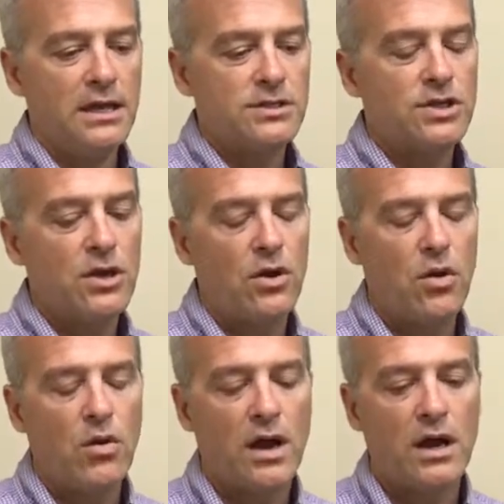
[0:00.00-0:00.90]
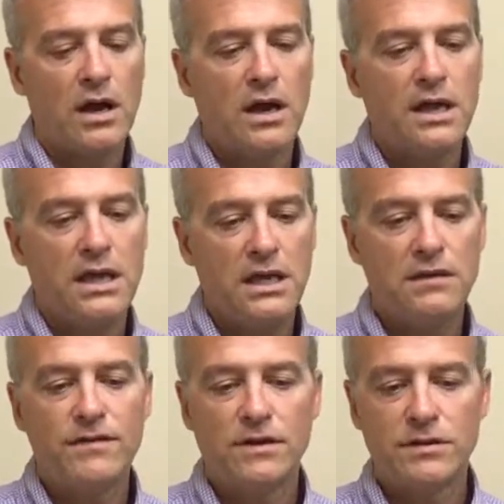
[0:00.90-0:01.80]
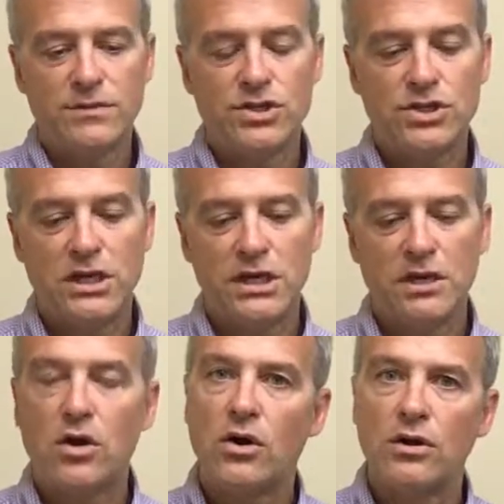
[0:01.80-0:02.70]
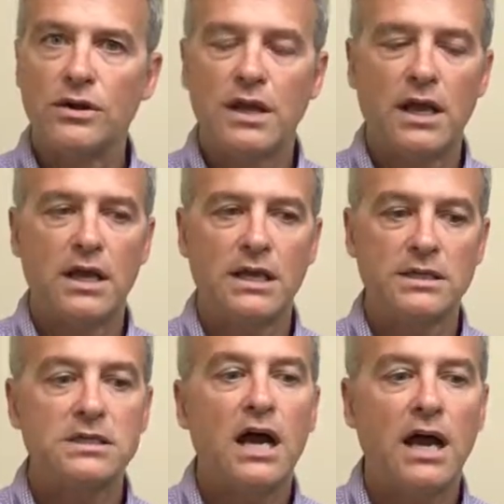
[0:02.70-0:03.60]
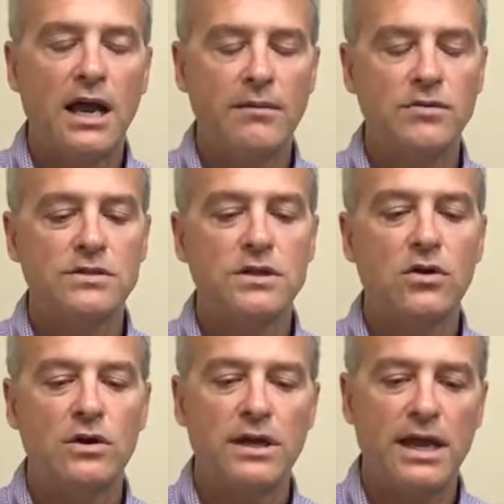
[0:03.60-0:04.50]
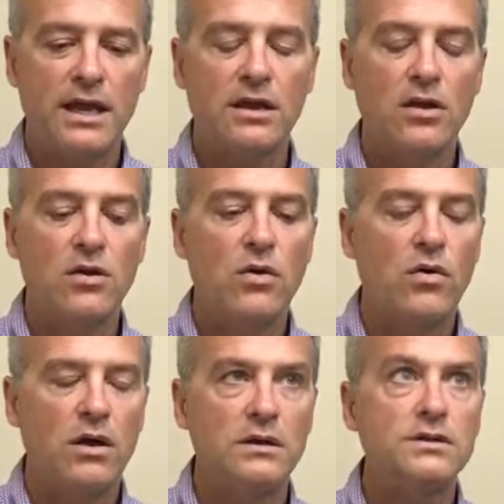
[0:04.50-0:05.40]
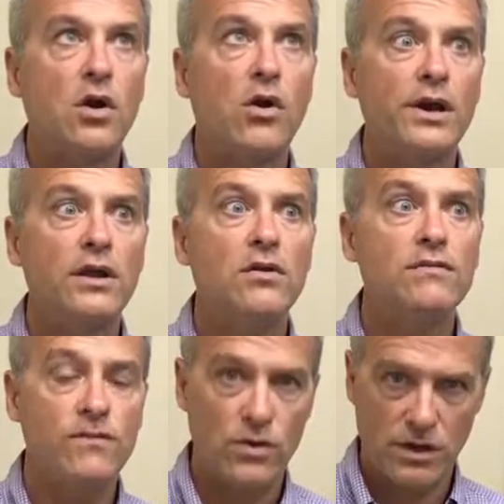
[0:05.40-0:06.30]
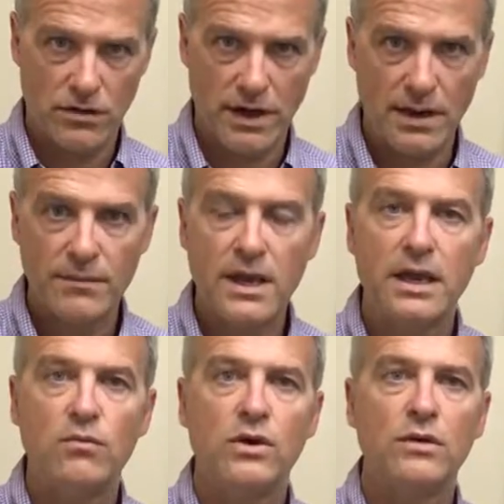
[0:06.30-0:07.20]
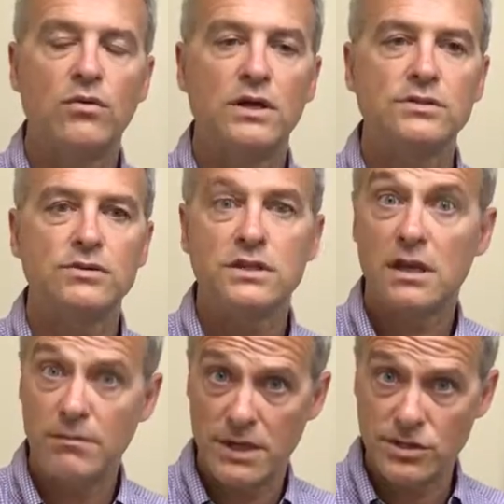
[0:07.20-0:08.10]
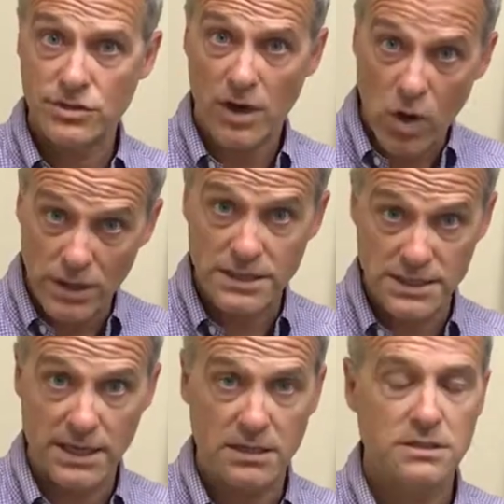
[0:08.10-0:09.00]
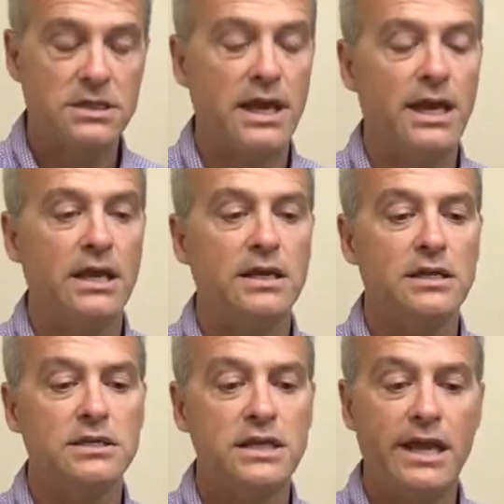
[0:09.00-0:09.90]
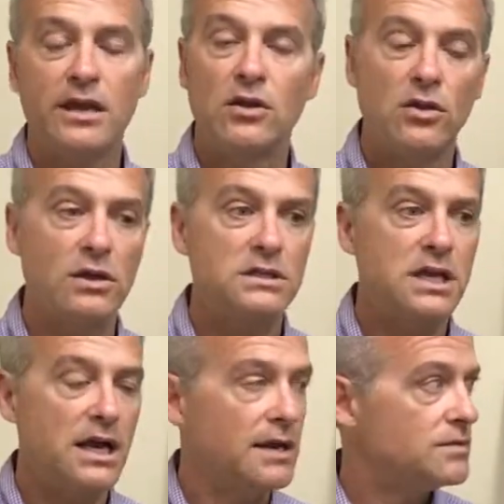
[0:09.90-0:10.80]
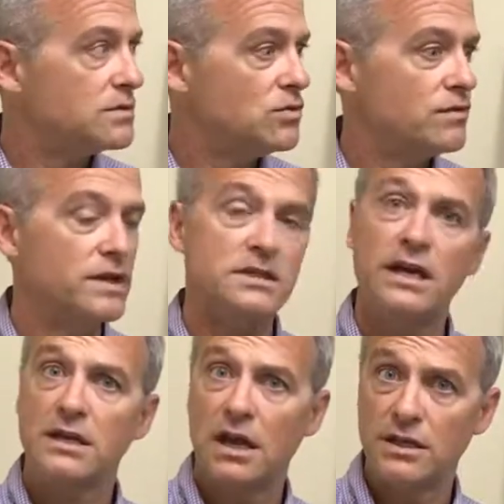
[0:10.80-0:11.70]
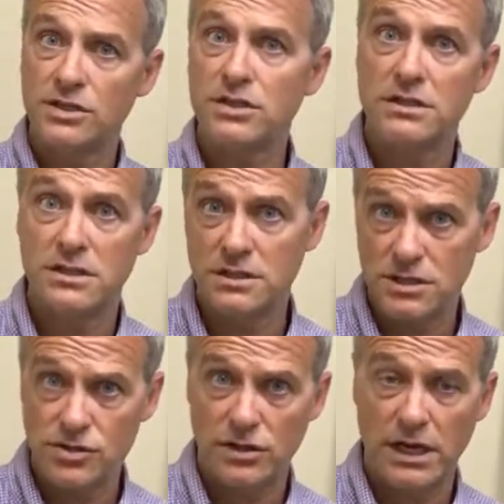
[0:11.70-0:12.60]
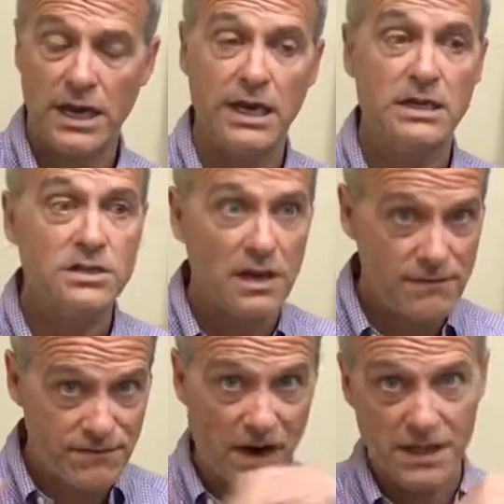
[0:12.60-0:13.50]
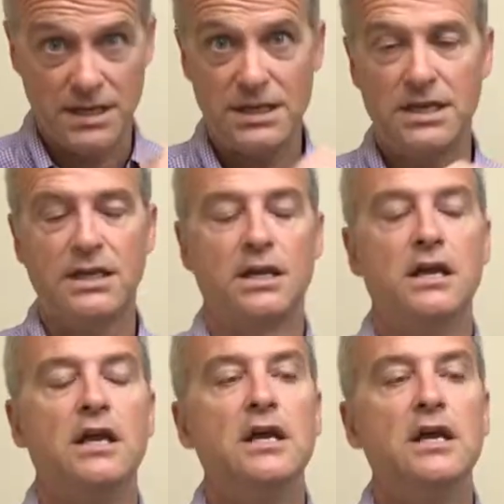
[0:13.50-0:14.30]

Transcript: So uh, he developed a machine called, uh, at the time it was called an echo, uh, it was cardiophonogram, and what it was was it could measure heart sounds, and it's taken a long time to move that technology to the digital age, and they finally did it.